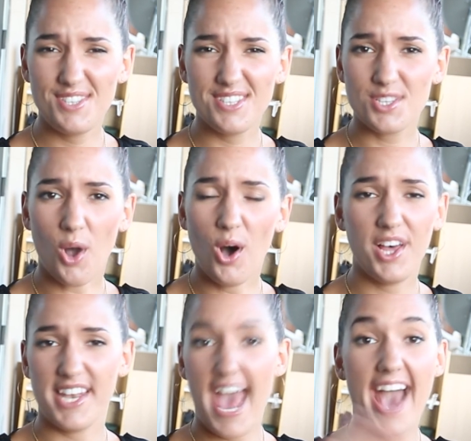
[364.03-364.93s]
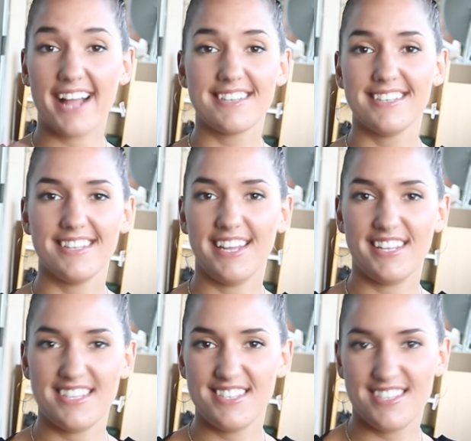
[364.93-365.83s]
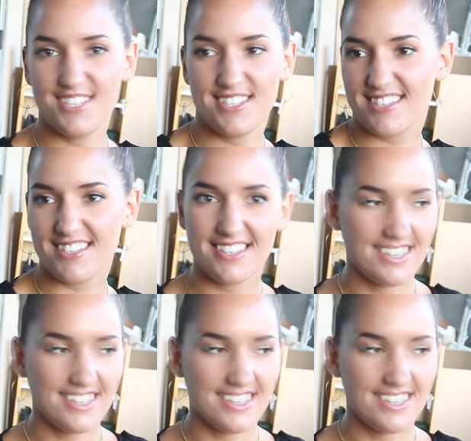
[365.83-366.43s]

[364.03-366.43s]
just all an act. Like this is just,